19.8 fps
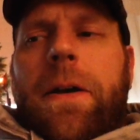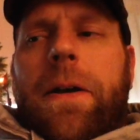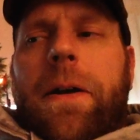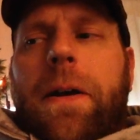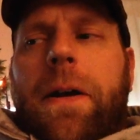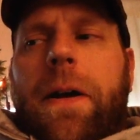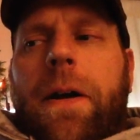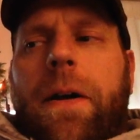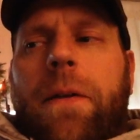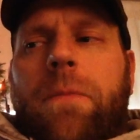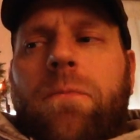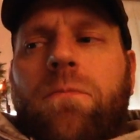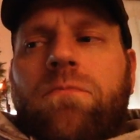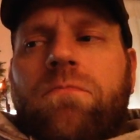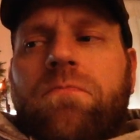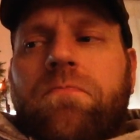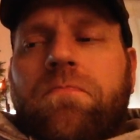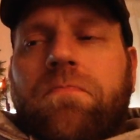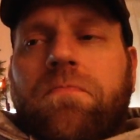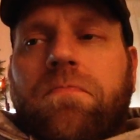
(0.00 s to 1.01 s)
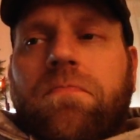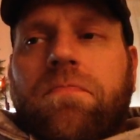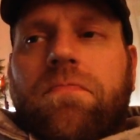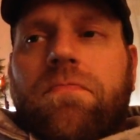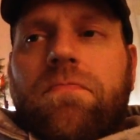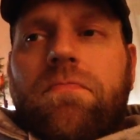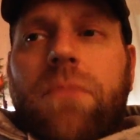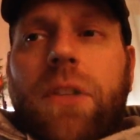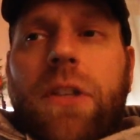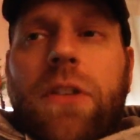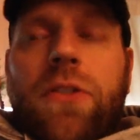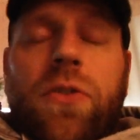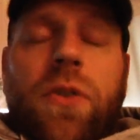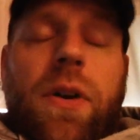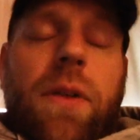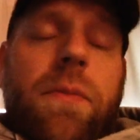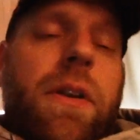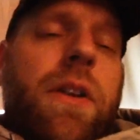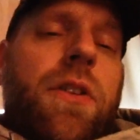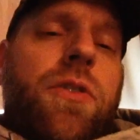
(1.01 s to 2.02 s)
So
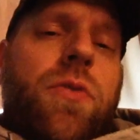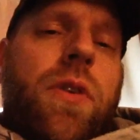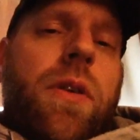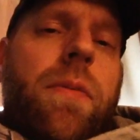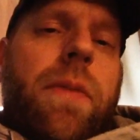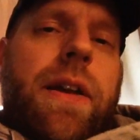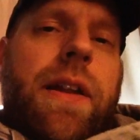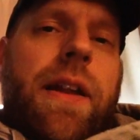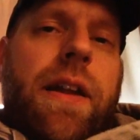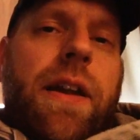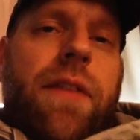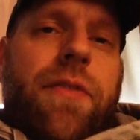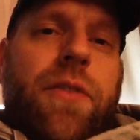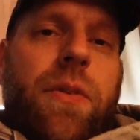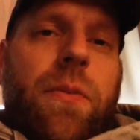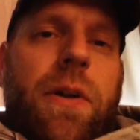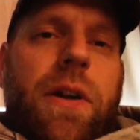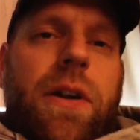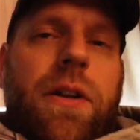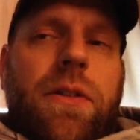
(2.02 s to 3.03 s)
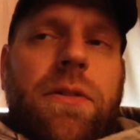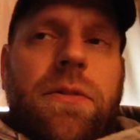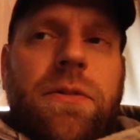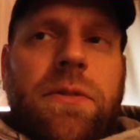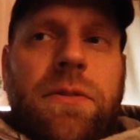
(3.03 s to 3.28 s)
I'm going to enjoy my day off tomorrow.